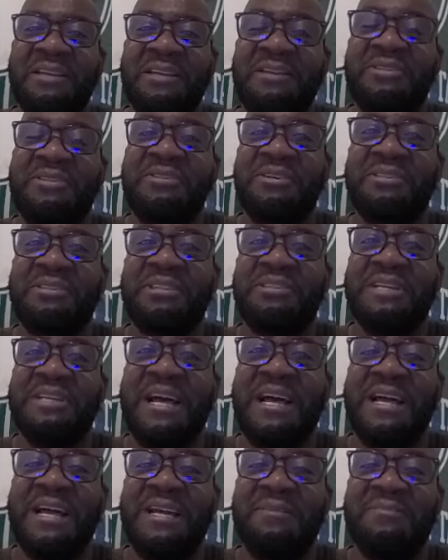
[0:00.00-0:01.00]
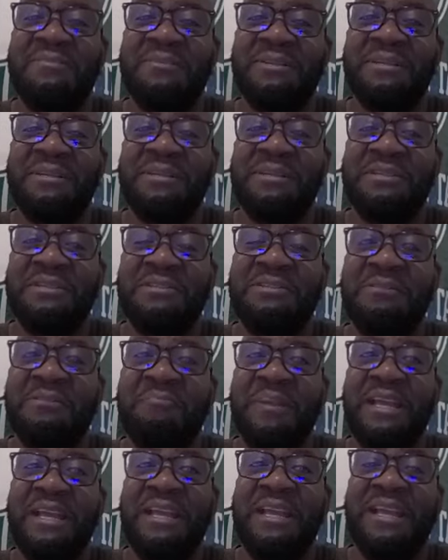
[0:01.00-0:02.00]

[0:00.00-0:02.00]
You took the time to be